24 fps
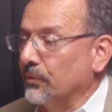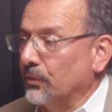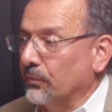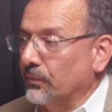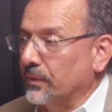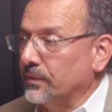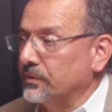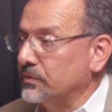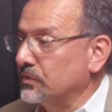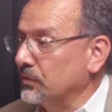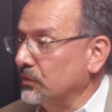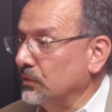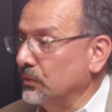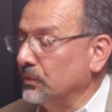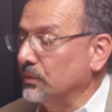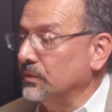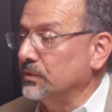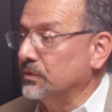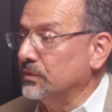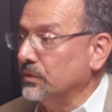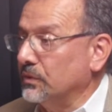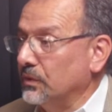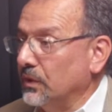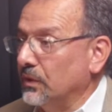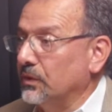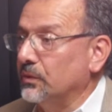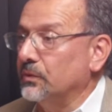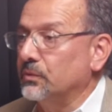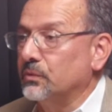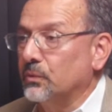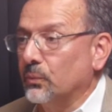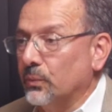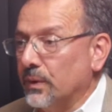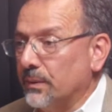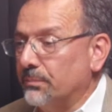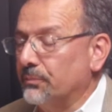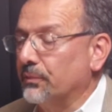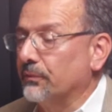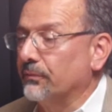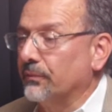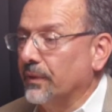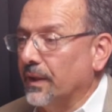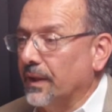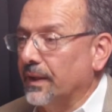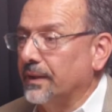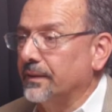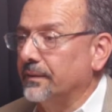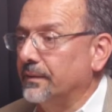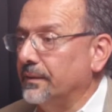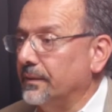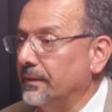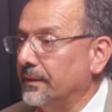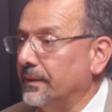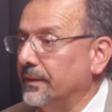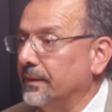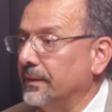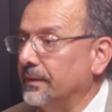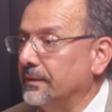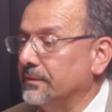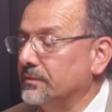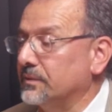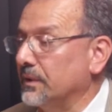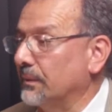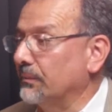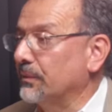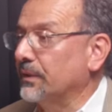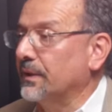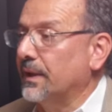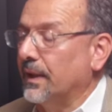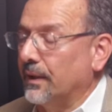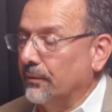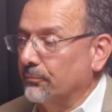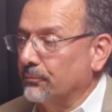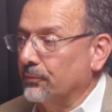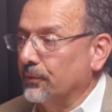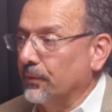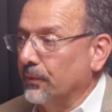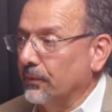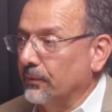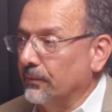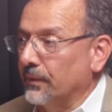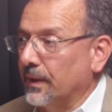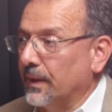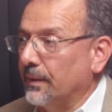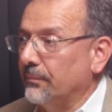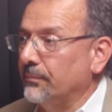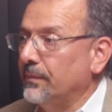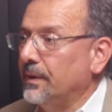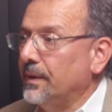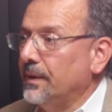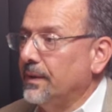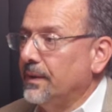when school is closed, we provide the summer camp program,